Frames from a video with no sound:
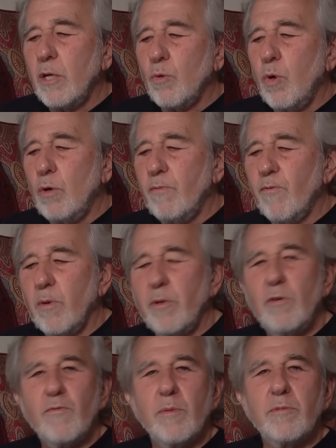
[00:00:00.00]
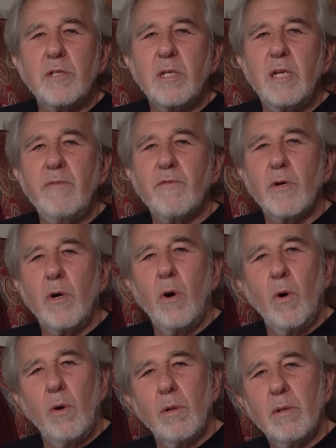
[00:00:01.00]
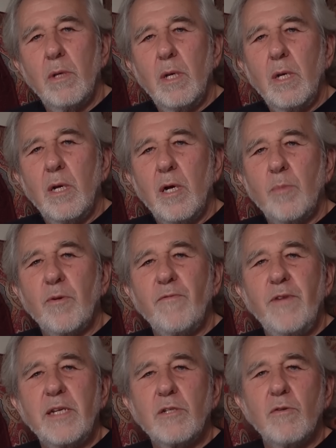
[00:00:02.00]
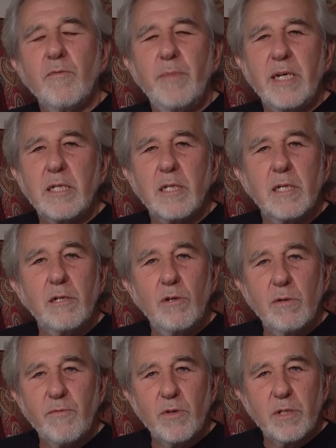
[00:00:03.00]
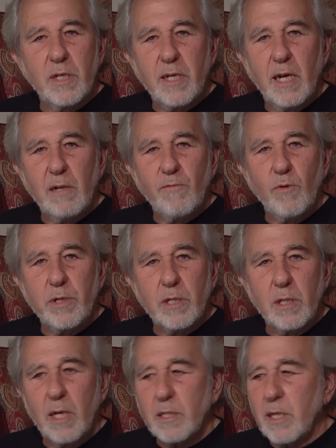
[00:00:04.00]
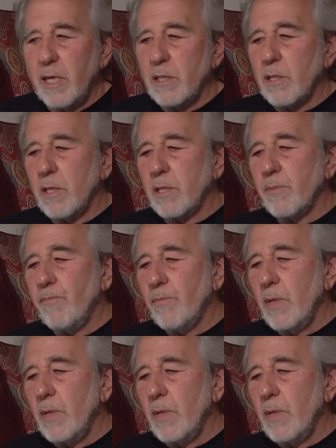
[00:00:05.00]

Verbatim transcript: a quote from you from Steve Cole, a professor of medicine at University of California, Los Angeles.